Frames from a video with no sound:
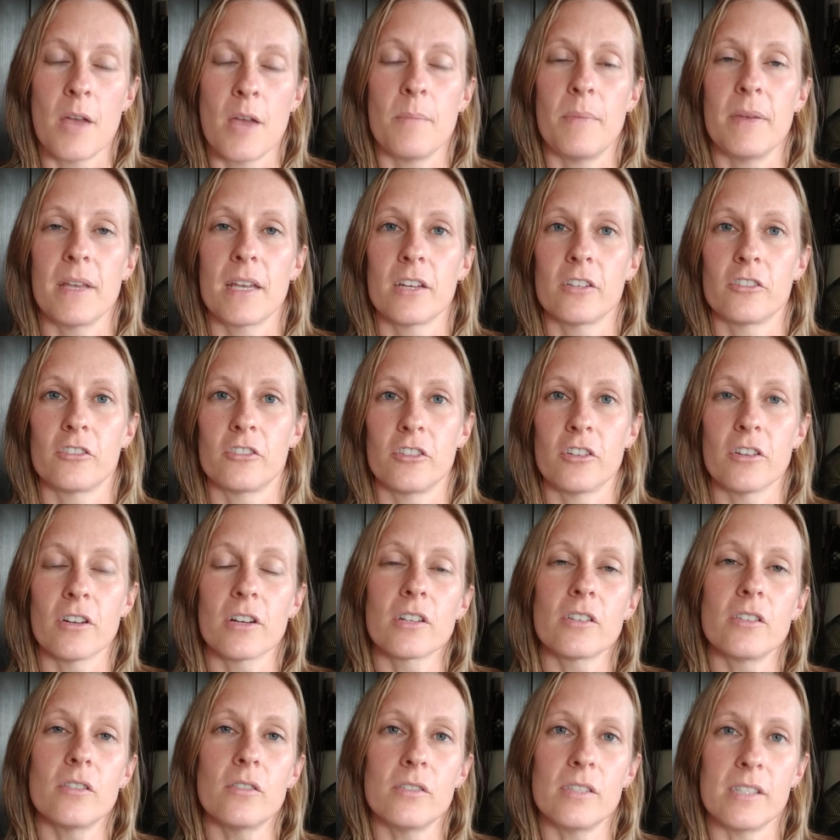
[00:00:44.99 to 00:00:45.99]
Because
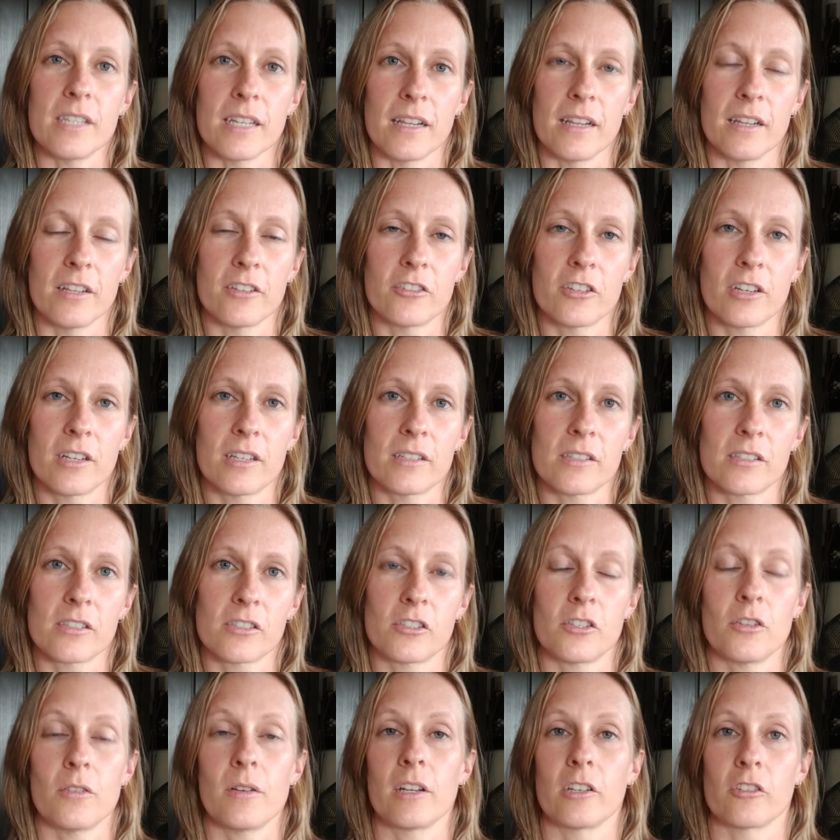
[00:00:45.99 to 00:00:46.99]
your due
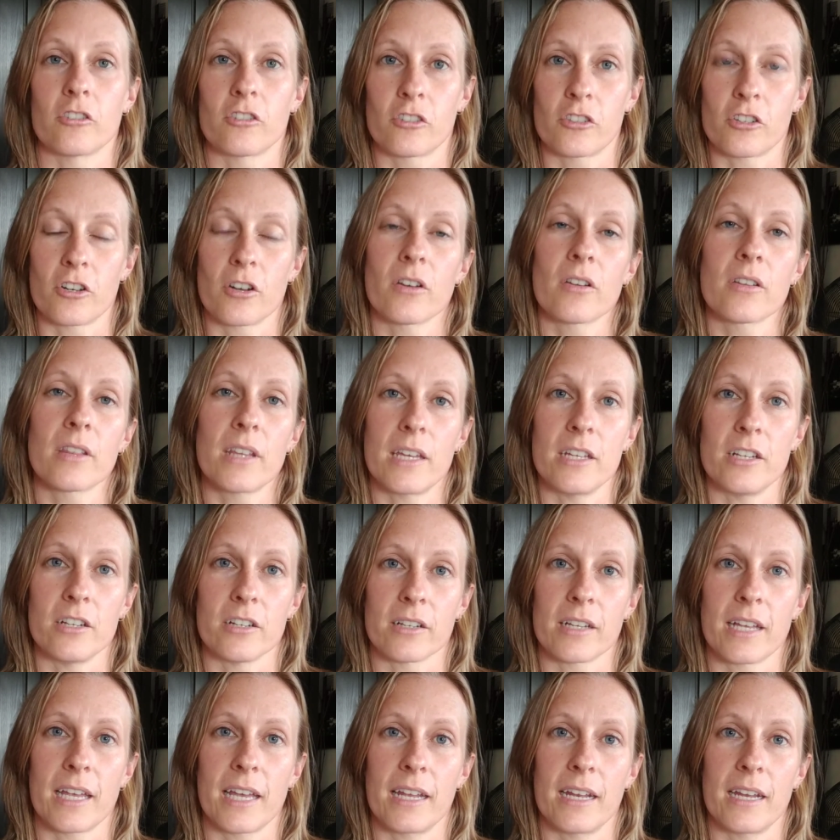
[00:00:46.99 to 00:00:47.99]
diligence to ensure that
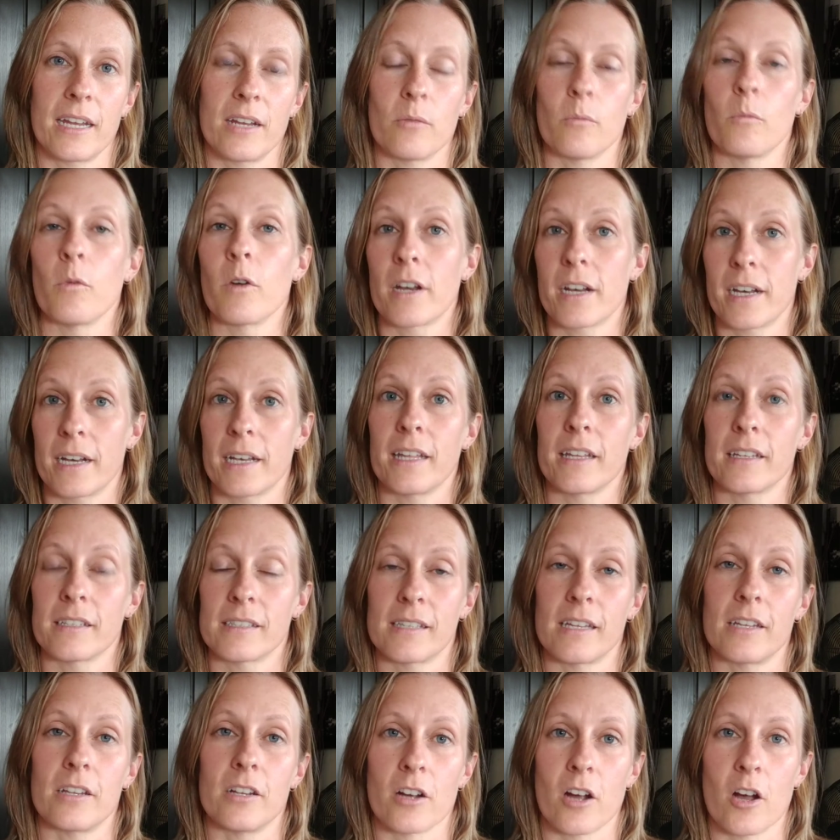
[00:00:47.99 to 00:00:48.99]
you're getting what it is
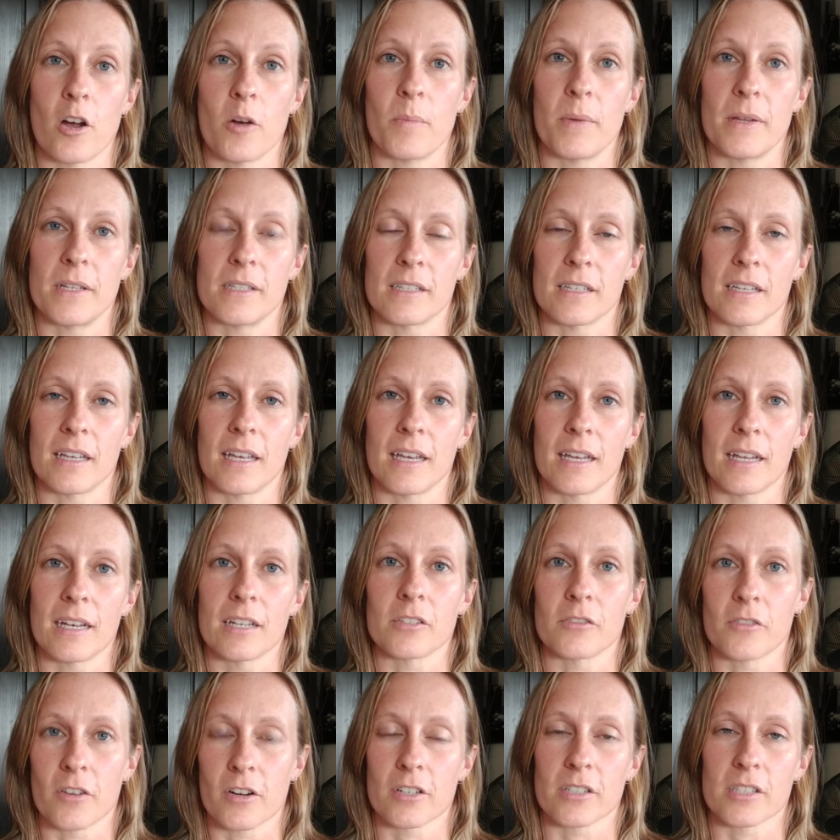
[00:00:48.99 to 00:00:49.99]
that you're hoping to get
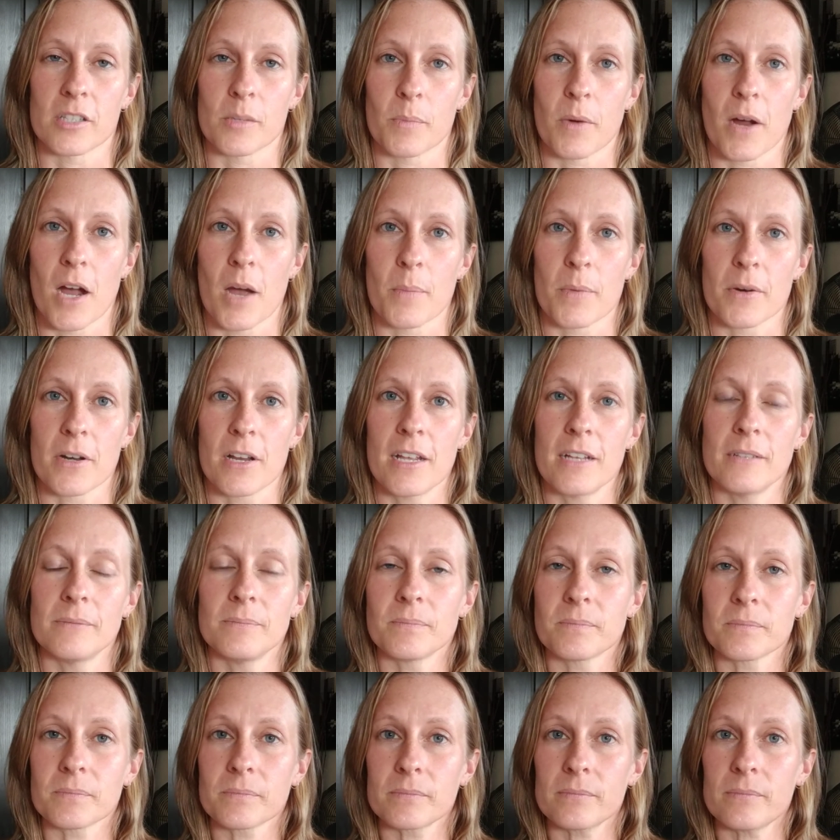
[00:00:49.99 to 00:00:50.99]
as far as the property
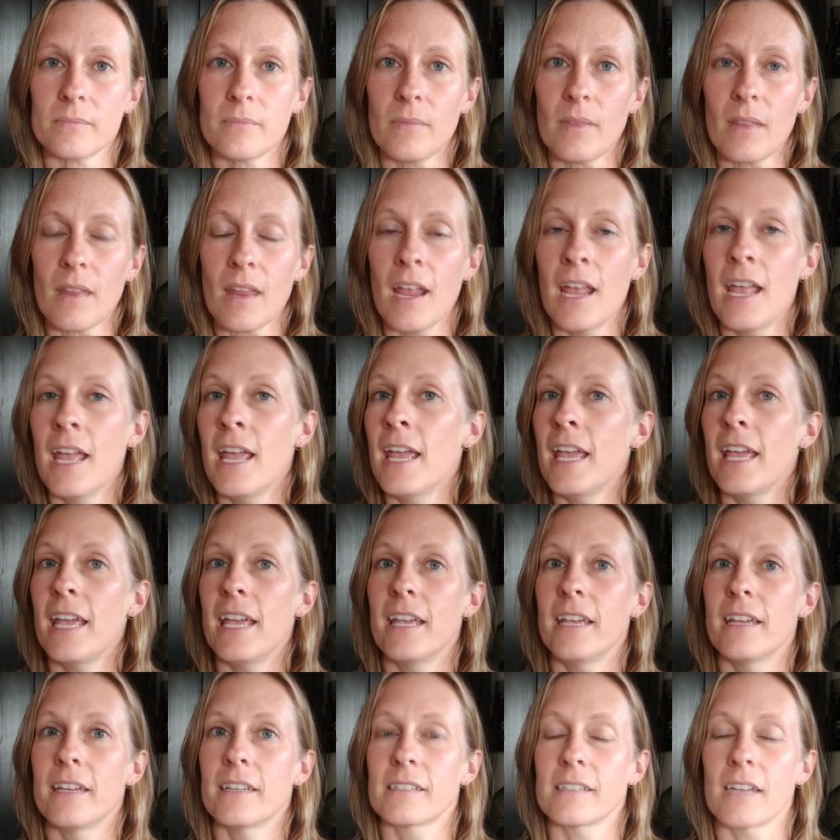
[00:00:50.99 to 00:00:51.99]

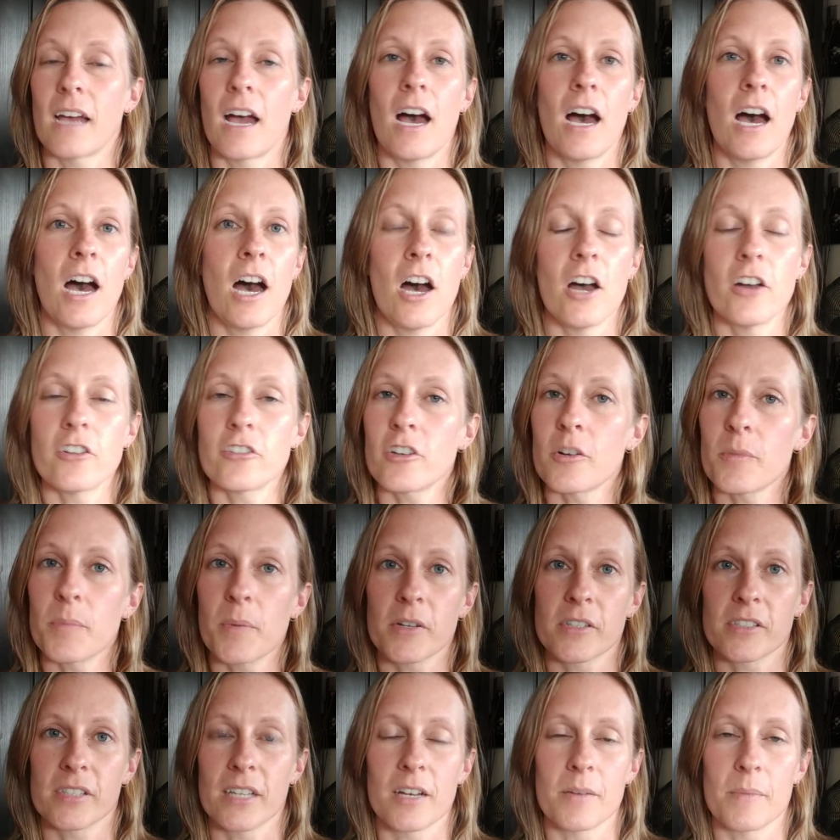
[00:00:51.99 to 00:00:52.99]
is
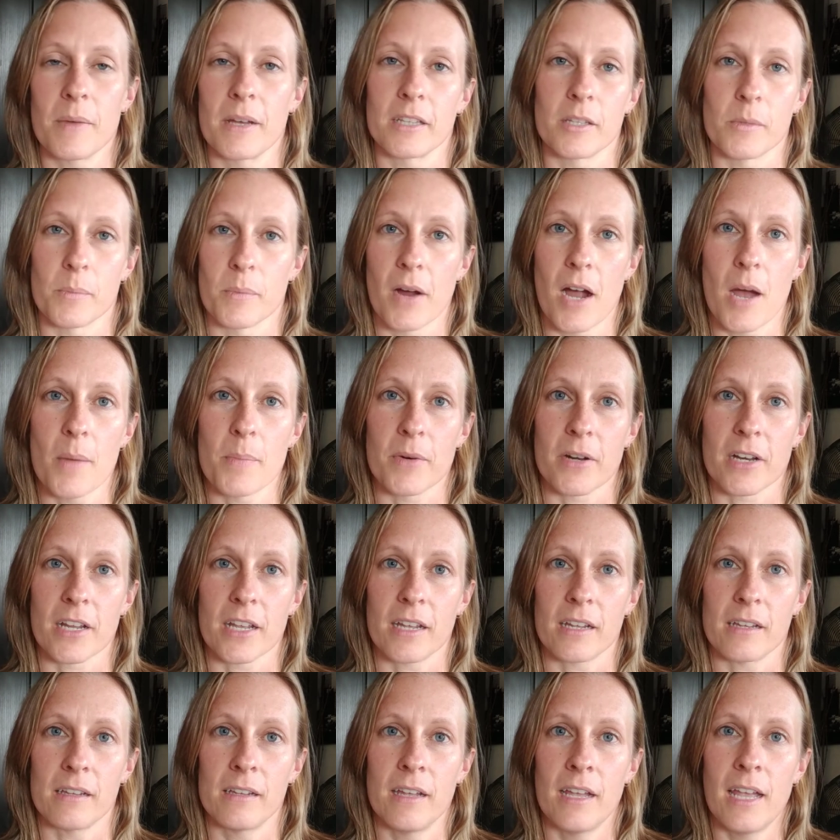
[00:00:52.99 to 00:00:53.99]
100% about the
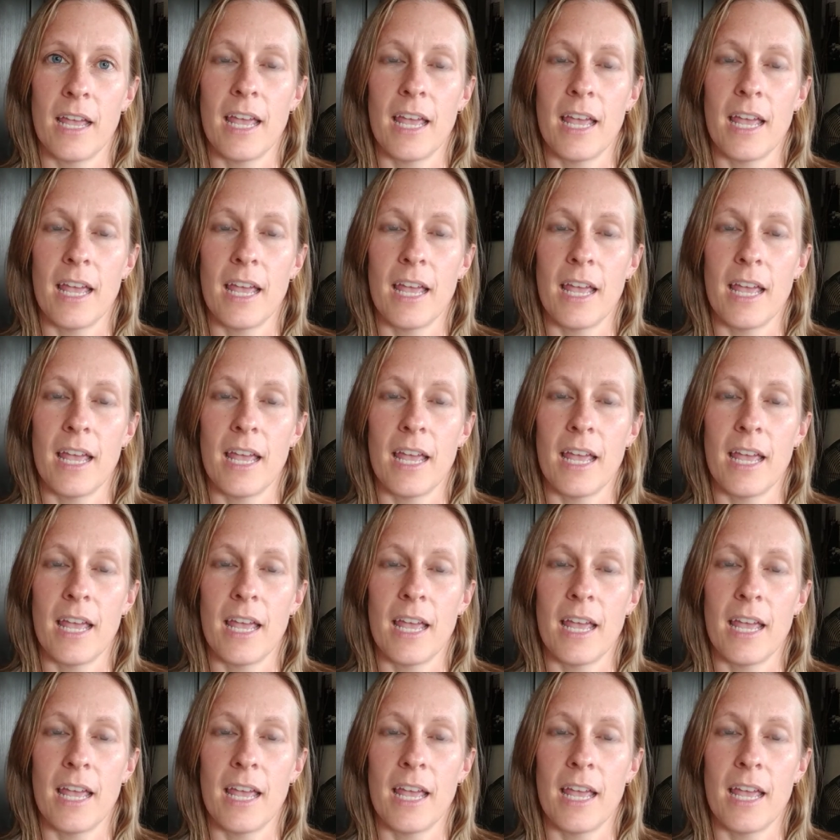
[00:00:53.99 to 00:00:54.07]
property.